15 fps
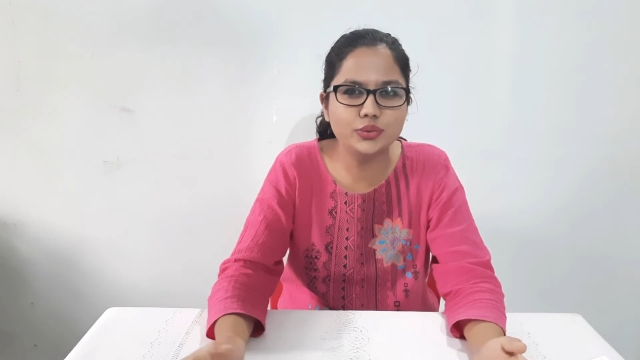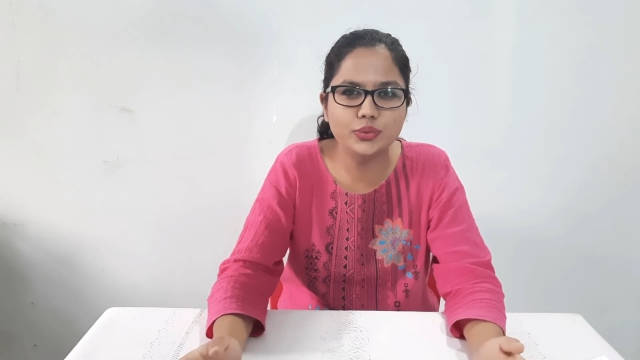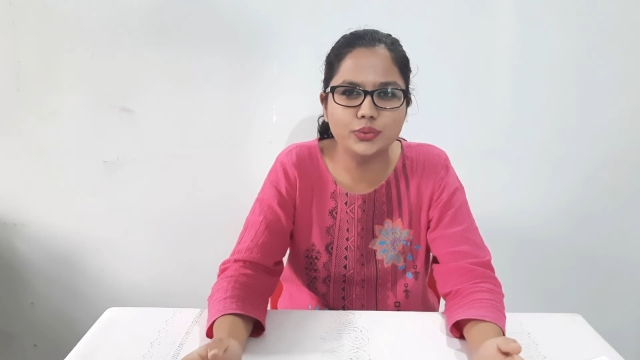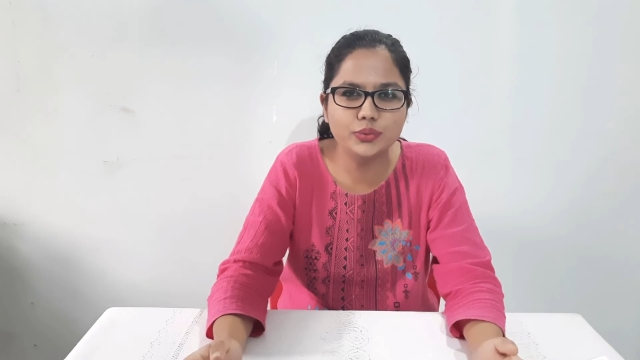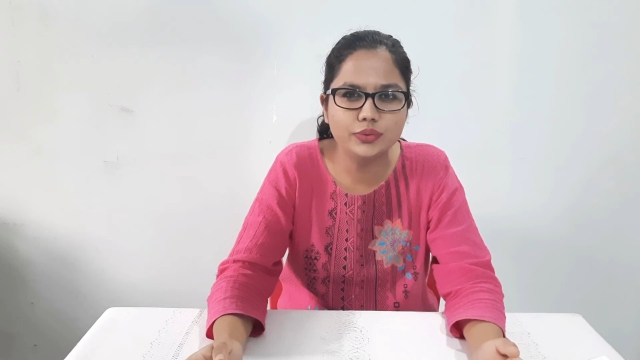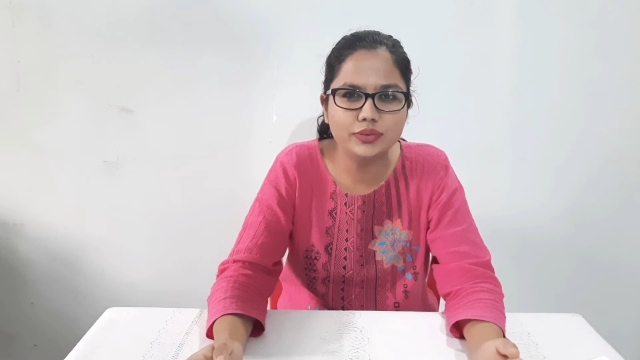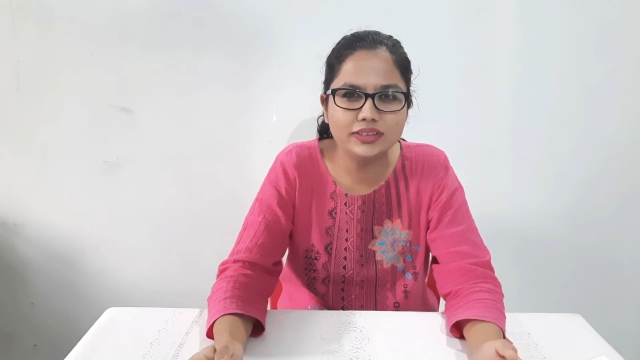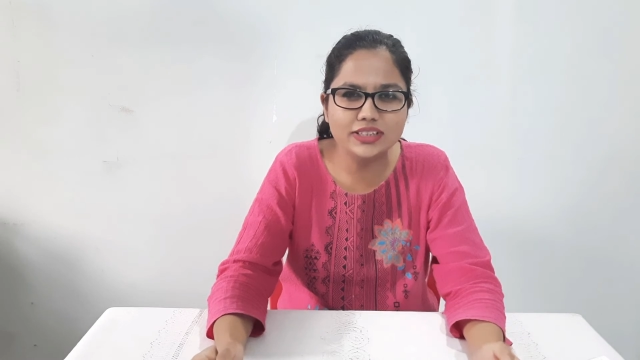this
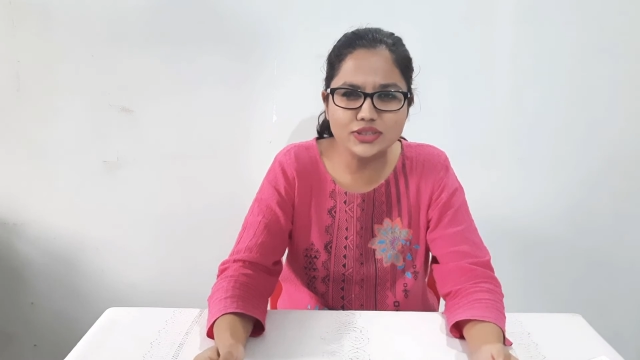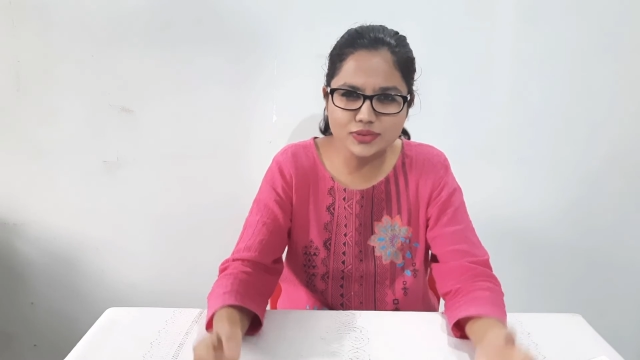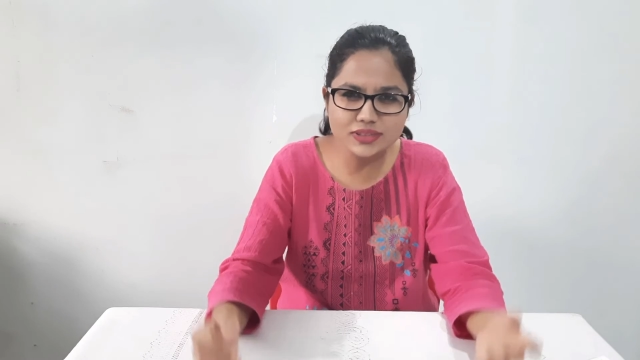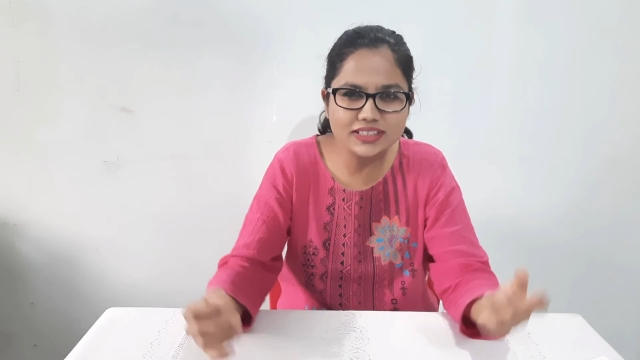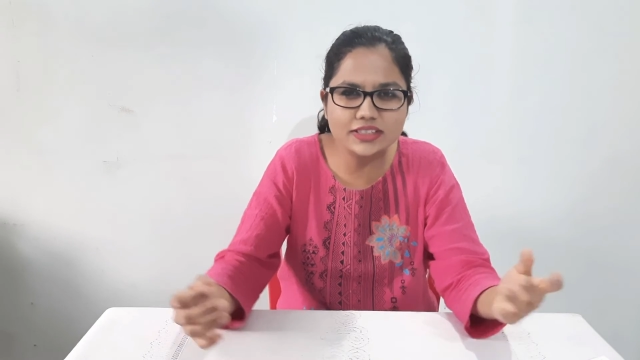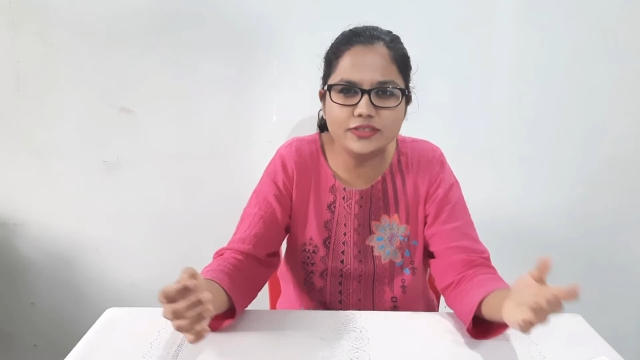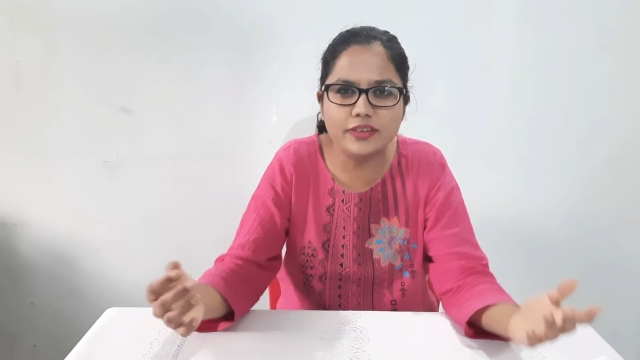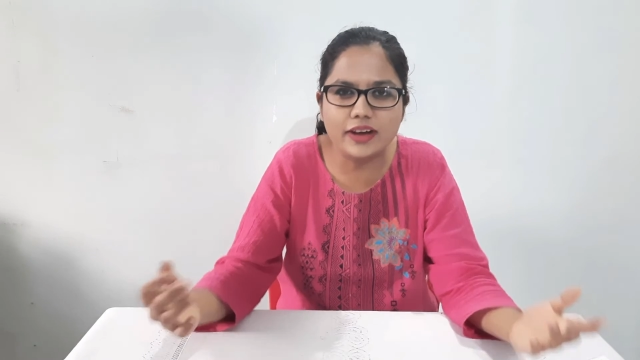was the
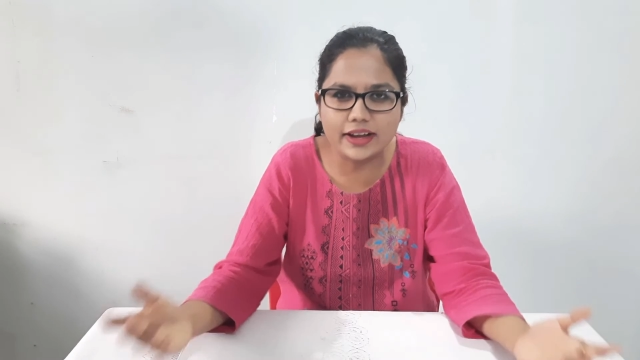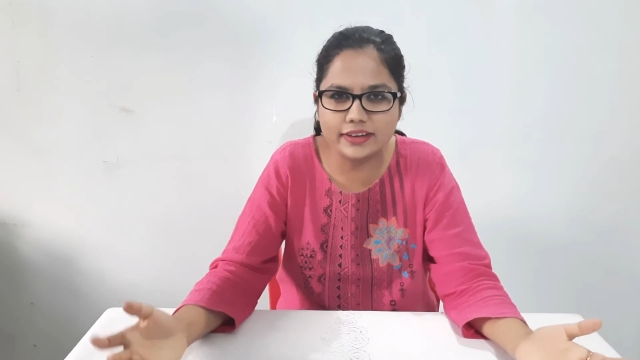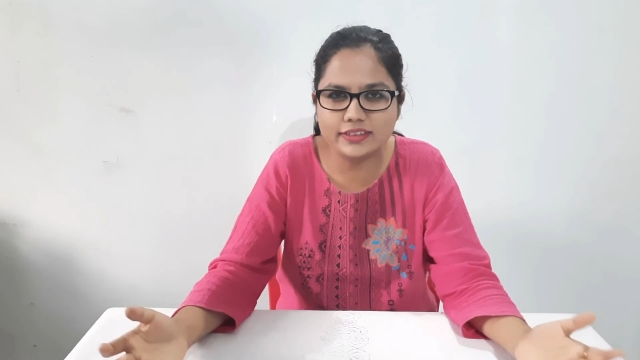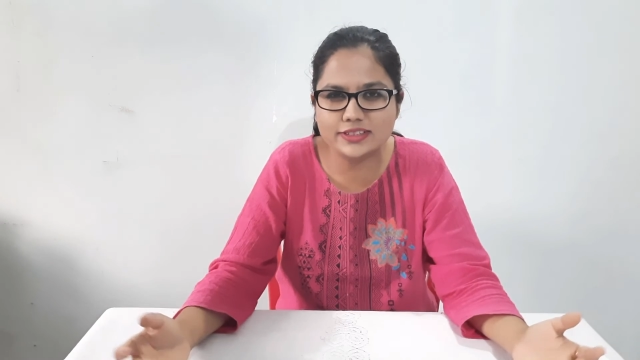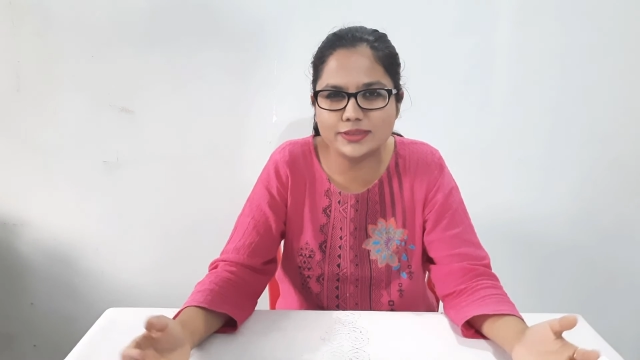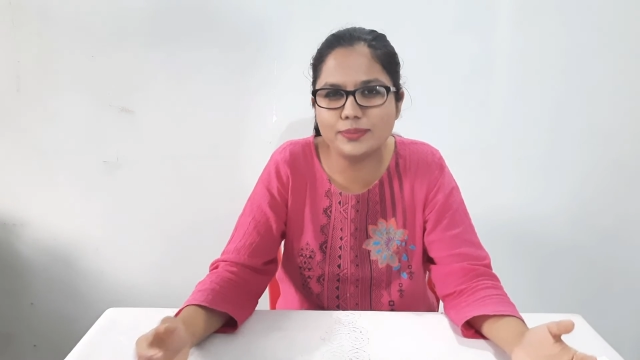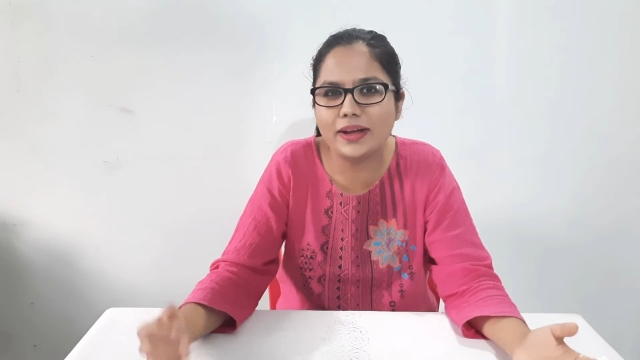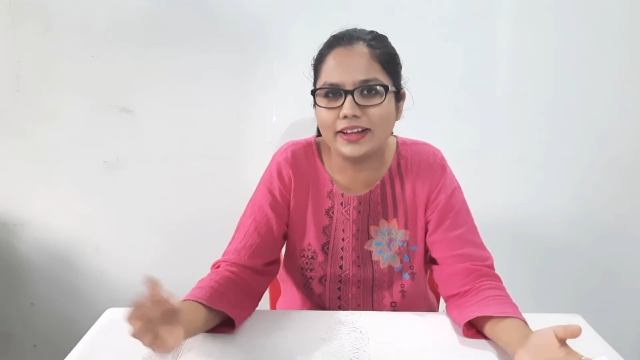virus by
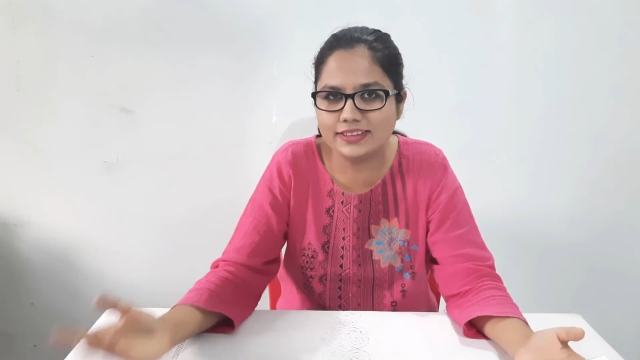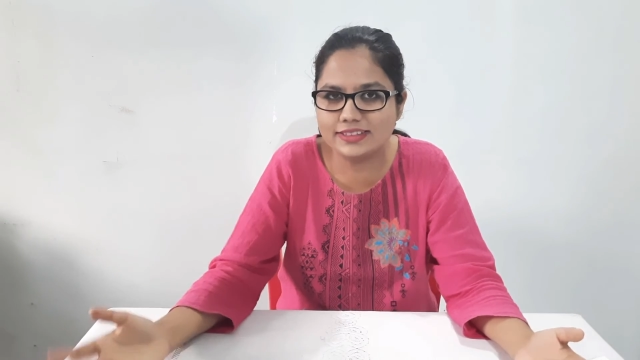itself.